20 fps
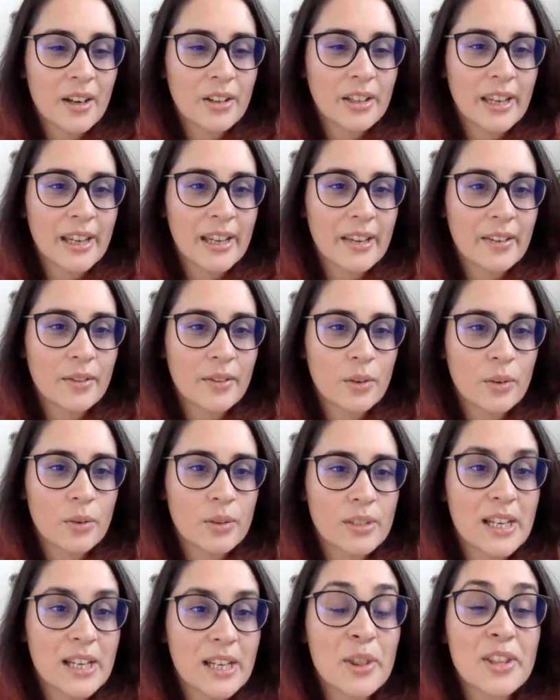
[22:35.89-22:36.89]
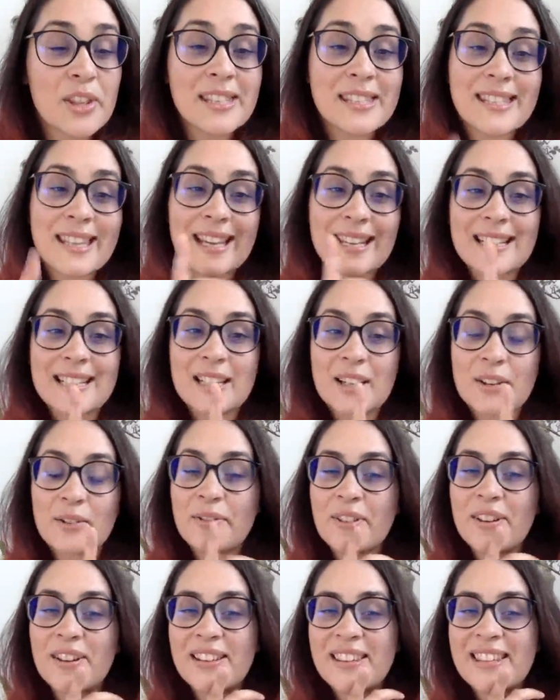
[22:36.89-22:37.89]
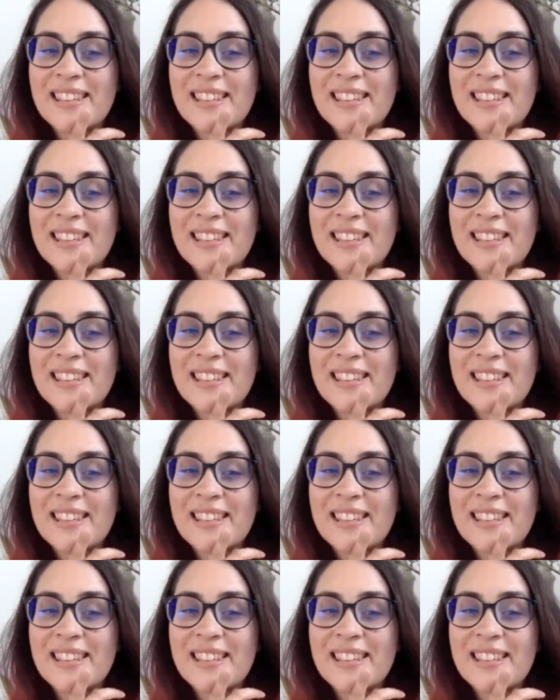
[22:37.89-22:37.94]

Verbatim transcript: Okay, of course. Now, this is actually a,